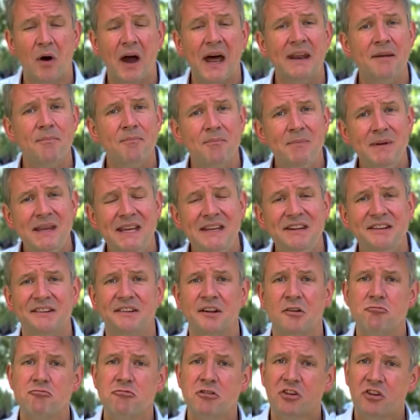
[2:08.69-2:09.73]
and it means
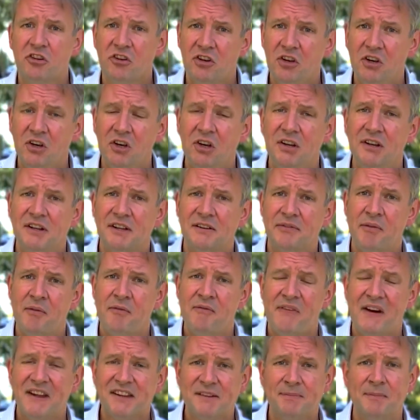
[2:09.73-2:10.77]
that returns from
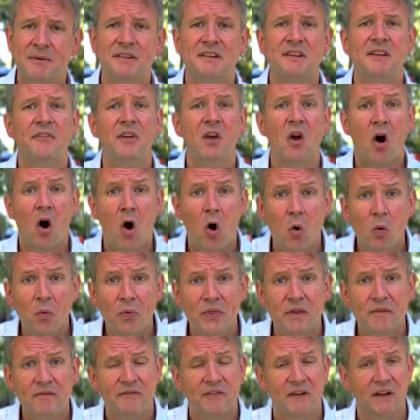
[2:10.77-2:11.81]
investments, if you hold
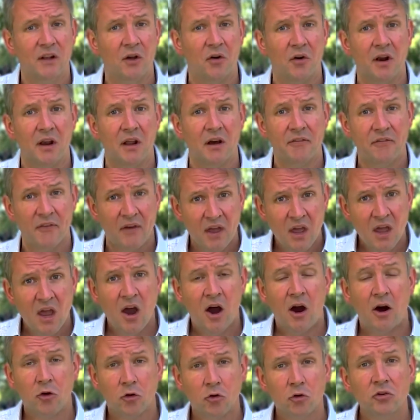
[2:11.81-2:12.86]
them for long enough,
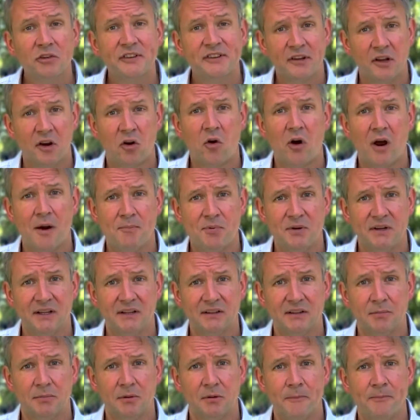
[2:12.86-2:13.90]
are also quite
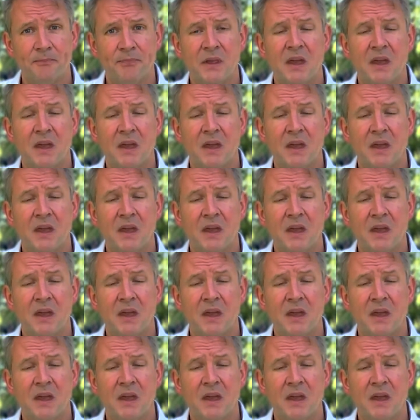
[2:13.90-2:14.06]
predictable.